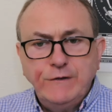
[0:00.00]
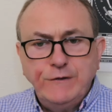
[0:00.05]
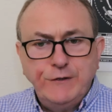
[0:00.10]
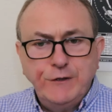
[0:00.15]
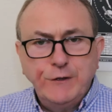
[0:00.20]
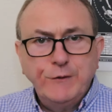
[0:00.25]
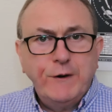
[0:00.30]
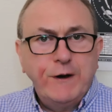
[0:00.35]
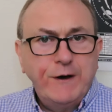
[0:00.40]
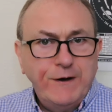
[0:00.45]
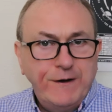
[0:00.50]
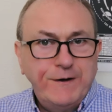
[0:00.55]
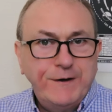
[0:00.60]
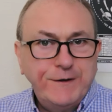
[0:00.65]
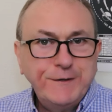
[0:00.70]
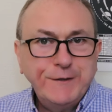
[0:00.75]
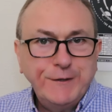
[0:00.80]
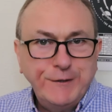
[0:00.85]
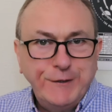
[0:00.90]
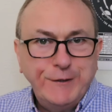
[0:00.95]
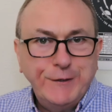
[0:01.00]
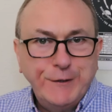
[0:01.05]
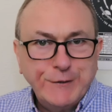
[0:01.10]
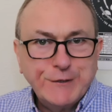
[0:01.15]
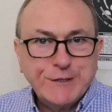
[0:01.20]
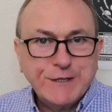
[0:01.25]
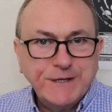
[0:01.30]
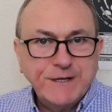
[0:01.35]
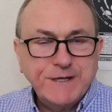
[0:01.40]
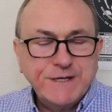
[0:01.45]
You are
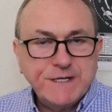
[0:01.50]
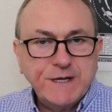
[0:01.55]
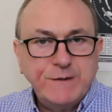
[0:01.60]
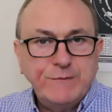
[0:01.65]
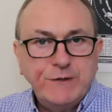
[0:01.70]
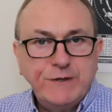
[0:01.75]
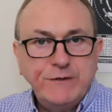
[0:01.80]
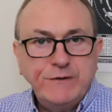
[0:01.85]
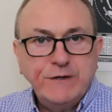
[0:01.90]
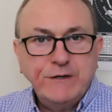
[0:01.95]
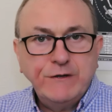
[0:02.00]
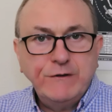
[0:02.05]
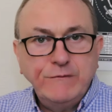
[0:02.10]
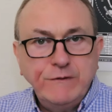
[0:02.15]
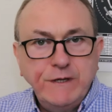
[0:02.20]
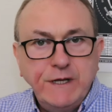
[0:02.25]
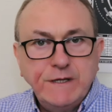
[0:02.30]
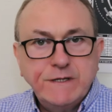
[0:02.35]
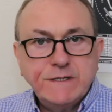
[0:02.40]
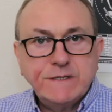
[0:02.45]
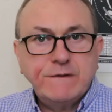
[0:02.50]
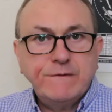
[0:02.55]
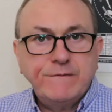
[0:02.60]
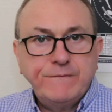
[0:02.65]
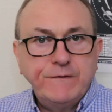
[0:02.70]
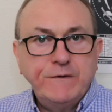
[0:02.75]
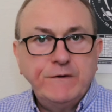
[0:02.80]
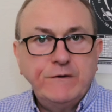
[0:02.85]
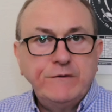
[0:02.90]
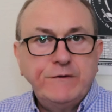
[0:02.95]
usually someone who needs to
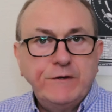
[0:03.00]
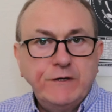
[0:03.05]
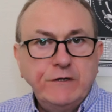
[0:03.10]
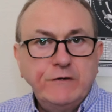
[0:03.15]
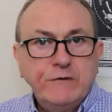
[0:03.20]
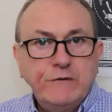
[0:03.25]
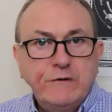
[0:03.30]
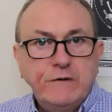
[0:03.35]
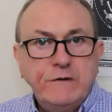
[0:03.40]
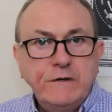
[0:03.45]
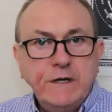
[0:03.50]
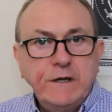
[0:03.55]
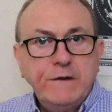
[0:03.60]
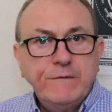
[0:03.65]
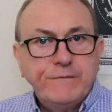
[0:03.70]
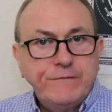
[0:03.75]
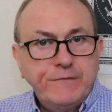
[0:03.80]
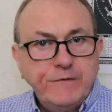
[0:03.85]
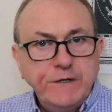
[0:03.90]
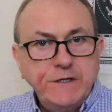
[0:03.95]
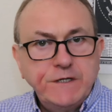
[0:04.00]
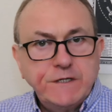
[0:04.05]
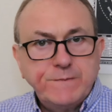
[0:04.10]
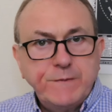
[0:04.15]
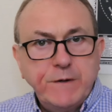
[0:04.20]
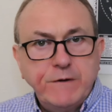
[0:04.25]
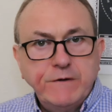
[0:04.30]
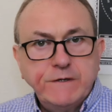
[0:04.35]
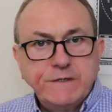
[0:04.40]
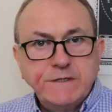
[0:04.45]
feel that your
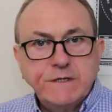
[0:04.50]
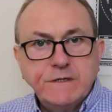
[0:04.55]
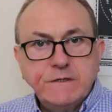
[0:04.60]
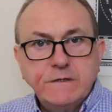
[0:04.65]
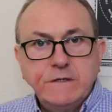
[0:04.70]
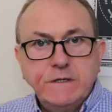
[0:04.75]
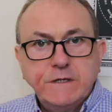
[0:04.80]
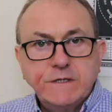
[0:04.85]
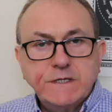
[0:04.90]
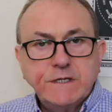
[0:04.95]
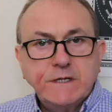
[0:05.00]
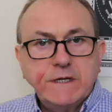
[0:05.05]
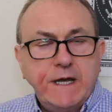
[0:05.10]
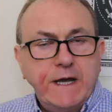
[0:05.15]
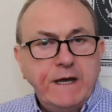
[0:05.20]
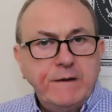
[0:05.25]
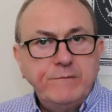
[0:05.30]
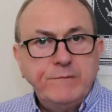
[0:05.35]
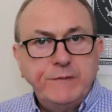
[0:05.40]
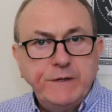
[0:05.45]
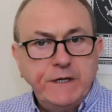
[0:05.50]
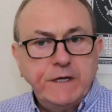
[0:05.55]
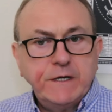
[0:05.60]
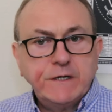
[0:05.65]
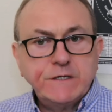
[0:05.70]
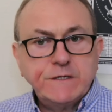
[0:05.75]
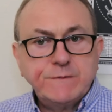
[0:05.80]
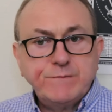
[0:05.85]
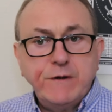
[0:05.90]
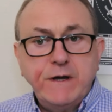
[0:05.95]
free-spiritedness can be
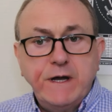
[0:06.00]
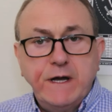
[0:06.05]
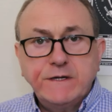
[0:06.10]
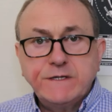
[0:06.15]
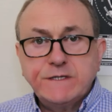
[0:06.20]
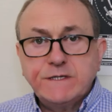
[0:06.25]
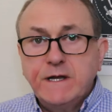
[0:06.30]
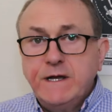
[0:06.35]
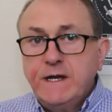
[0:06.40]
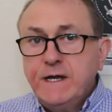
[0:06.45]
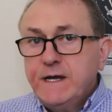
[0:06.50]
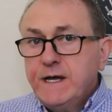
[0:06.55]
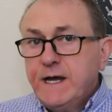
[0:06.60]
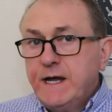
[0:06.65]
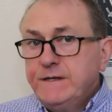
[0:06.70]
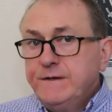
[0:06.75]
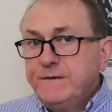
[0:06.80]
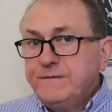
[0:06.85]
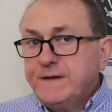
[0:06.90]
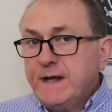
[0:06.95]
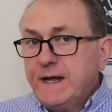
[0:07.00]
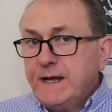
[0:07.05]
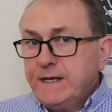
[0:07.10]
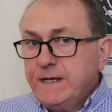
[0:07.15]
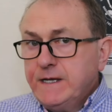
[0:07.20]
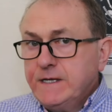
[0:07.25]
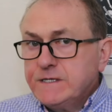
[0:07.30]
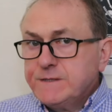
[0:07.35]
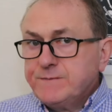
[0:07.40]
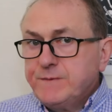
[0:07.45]
expressed. And if that
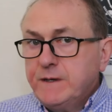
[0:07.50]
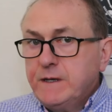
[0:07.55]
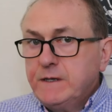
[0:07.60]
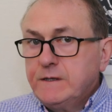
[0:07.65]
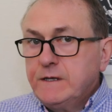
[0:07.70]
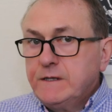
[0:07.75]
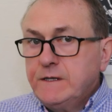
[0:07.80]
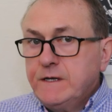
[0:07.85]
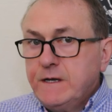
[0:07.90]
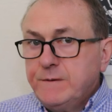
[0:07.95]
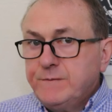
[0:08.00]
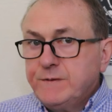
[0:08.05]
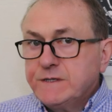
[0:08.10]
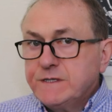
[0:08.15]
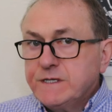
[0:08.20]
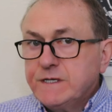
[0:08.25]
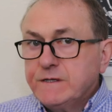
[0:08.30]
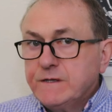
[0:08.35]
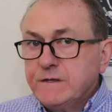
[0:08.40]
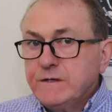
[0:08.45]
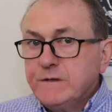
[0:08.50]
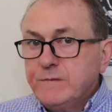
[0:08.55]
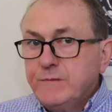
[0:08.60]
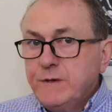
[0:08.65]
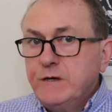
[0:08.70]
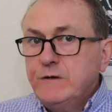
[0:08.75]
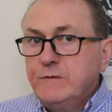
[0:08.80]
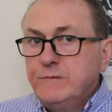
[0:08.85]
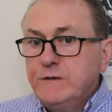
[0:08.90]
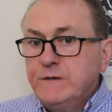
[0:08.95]
is being inhibited at the
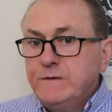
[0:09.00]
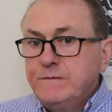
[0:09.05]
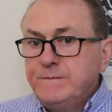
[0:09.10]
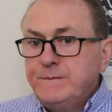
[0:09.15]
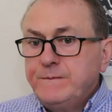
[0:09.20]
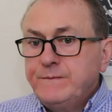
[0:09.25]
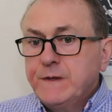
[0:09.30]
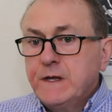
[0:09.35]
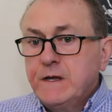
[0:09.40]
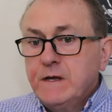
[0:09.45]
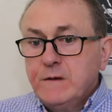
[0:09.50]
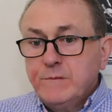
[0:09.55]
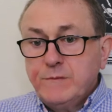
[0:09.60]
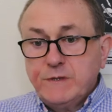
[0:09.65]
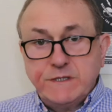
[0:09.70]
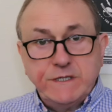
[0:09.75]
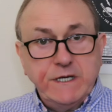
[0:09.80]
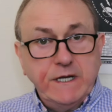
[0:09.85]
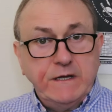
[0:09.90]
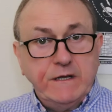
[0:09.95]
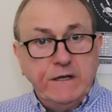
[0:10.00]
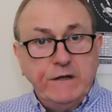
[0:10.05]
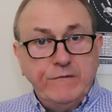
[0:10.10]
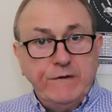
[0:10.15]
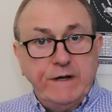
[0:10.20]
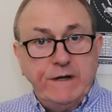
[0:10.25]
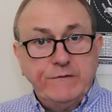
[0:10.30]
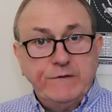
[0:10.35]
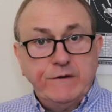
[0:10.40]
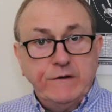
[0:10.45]
moment, particularly
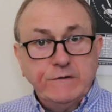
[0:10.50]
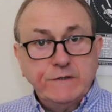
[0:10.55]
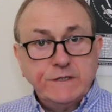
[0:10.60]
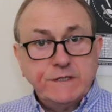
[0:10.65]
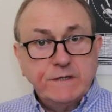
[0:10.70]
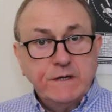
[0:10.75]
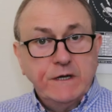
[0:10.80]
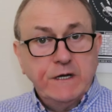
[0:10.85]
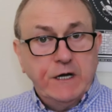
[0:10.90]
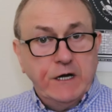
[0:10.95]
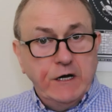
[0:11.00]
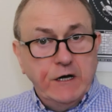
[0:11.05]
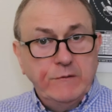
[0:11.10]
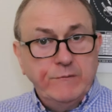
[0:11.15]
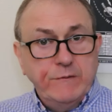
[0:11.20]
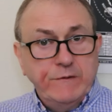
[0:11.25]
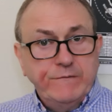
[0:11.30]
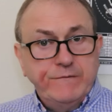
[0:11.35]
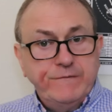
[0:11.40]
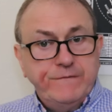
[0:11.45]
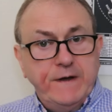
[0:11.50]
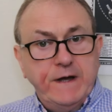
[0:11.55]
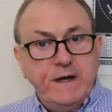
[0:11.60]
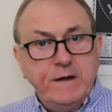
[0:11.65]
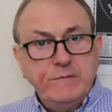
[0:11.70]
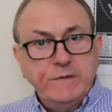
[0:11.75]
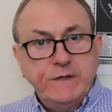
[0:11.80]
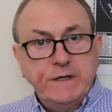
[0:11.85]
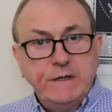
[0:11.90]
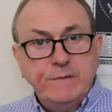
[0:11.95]
around those home and
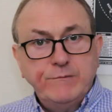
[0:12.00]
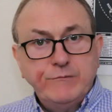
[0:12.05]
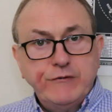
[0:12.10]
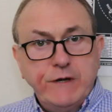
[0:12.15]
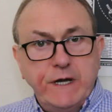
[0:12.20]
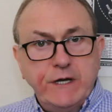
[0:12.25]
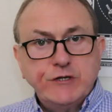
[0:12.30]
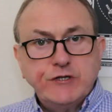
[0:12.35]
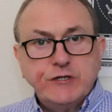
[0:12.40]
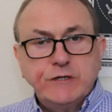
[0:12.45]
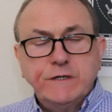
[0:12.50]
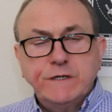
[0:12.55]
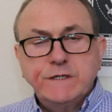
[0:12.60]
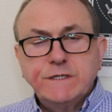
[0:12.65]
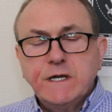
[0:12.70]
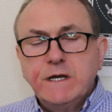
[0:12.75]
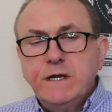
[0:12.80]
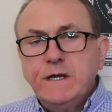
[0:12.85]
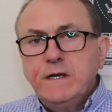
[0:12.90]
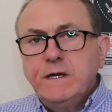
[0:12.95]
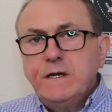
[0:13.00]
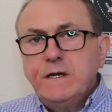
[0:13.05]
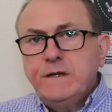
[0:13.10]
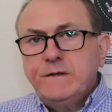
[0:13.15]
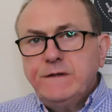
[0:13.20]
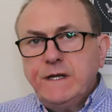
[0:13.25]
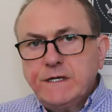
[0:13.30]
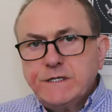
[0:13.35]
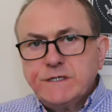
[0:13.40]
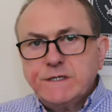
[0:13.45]
family pressures,
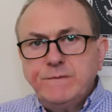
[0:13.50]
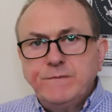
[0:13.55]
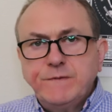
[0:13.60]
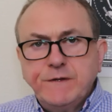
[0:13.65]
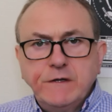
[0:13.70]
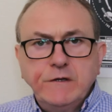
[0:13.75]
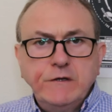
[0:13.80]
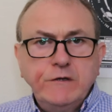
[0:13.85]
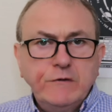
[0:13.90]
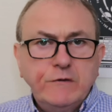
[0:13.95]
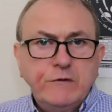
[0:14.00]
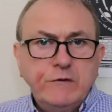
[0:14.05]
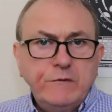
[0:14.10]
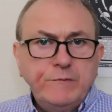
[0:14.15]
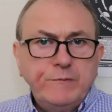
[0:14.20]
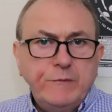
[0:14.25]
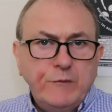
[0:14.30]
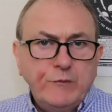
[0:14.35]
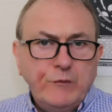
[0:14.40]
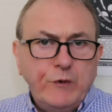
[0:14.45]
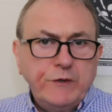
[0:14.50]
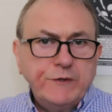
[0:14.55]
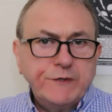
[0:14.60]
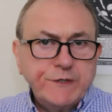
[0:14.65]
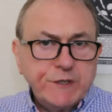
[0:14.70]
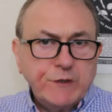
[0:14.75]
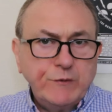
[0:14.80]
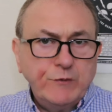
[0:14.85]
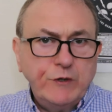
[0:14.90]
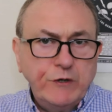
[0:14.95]
that's something you'll want
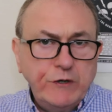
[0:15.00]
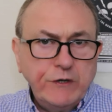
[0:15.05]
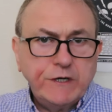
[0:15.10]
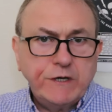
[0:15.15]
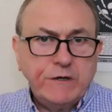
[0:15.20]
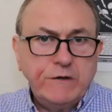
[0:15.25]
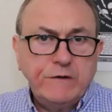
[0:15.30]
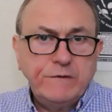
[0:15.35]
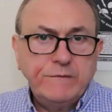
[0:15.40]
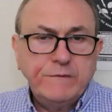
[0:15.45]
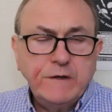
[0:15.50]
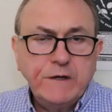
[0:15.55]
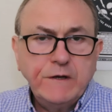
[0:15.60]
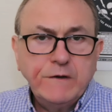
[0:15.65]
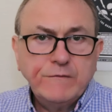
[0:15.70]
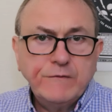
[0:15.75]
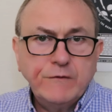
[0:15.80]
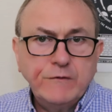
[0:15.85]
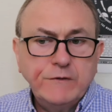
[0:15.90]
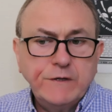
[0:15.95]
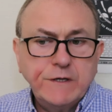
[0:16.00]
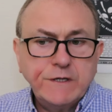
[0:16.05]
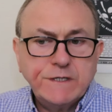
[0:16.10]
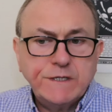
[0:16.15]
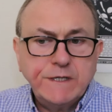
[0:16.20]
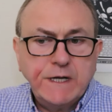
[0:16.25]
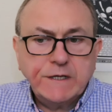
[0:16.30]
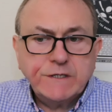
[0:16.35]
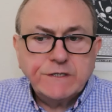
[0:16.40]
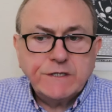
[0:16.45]
to work on through
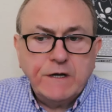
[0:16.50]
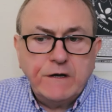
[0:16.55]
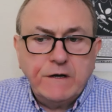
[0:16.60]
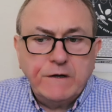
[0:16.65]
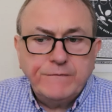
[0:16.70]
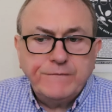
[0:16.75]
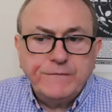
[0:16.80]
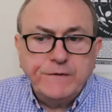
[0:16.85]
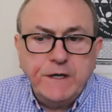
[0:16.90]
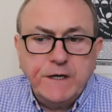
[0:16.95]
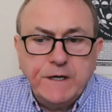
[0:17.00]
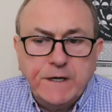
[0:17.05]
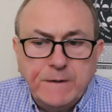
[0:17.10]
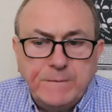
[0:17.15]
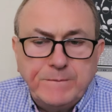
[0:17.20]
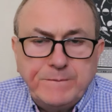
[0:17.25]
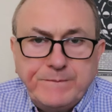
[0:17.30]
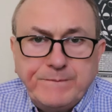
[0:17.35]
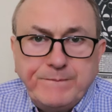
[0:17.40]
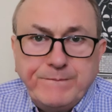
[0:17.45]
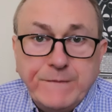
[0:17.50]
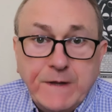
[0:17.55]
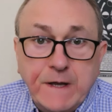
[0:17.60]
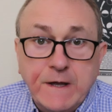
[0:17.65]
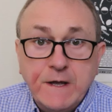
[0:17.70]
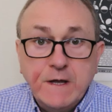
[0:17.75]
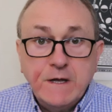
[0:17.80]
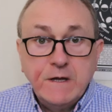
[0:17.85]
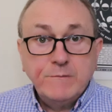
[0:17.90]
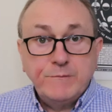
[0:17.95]
this next half year.
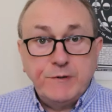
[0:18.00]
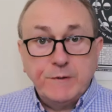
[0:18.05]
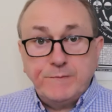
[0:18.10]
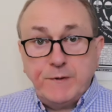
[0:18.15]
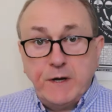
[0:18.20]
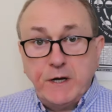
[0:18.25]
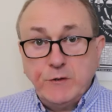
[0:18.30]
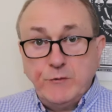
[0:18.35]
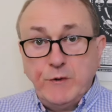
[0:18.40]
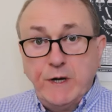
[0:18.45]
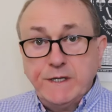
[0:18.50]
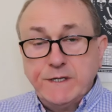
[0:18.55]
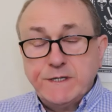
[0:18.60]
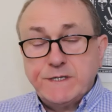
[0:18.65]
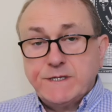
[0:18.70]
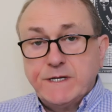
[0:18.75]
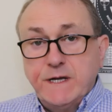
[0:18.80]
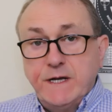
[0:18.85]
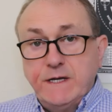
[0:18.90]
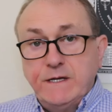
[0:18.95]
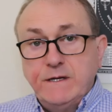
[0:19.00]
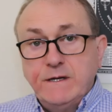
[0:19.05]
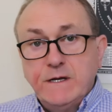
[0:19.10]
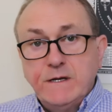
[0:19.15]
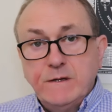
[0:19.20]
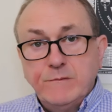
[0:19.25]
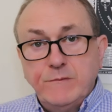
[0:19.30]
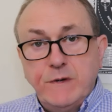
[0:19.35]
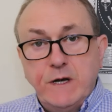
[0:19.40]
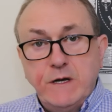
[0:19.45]
But by Wednesday,
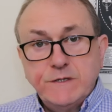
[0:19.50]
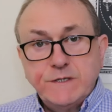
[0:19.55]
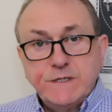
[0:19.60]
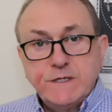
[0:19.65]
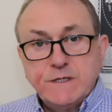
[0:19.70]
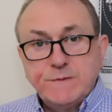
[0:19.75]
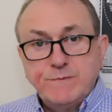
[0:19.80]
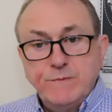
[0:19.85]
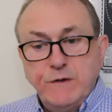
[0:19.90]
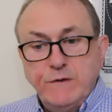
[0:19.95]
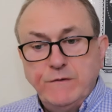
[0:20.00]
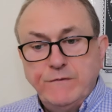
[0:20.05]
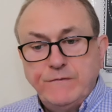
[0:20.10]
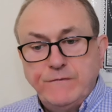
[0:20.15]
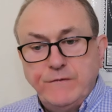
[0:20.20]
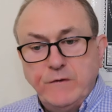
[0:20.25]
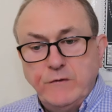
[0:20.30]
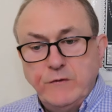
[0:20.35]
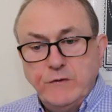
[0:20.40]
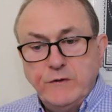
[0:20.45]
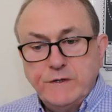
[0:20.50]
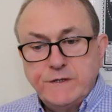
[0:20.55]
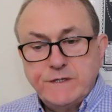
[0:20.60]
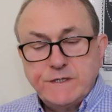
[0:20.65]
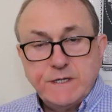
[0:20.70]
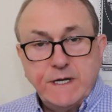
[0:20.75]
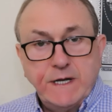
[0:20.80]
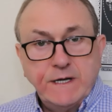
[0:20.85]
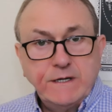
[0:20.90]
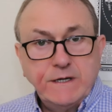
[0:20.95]
Mars has moved
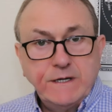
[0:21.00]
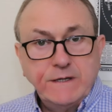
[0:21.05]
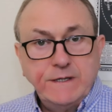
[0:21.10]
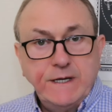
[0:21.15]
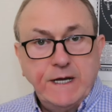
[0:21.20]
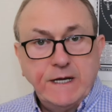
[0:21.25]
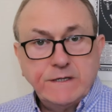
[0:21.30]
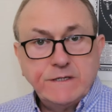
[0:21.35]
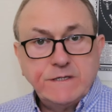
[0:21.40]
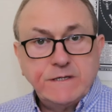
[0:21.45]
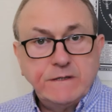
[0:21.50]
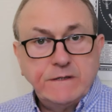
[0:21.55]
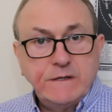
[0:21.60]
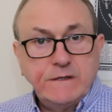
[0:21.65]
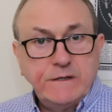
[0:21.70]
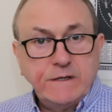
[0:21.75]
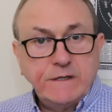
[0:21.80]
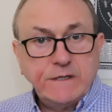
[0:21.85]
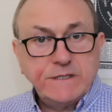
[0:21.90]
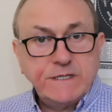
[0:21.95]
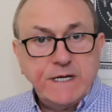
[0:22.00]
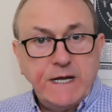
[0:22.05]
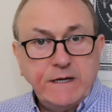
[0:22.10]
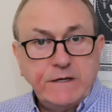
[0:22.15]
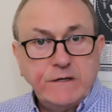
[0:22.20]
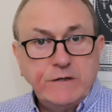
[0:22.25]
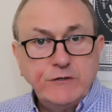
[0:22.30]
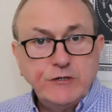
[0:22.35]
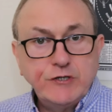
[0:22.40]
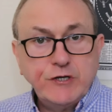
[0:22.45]
forwards and connects in an
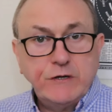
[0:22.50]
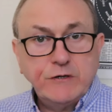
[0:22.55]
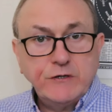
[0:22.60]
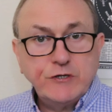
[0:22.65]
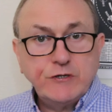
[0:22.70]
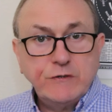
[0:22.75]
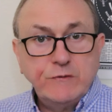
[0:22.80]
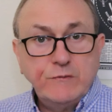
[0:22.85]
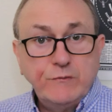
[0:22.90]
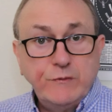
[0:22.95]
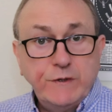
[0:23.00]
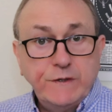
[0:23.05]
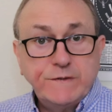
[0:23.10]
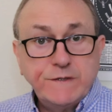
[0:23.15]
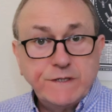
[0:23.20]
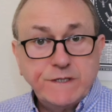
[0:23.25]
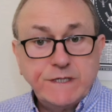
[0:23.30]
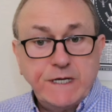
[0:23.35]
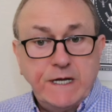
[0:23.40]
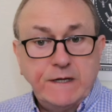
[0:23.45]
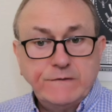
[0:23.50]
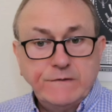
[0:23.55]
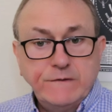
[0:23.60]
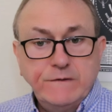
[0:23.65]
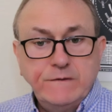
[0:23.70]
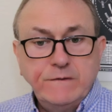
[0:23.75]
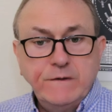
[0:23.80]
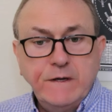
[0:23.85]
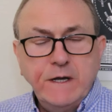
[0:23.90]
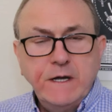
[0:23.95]
exact conjunction with
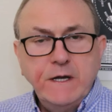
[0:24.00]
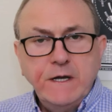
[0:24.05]
Saturn.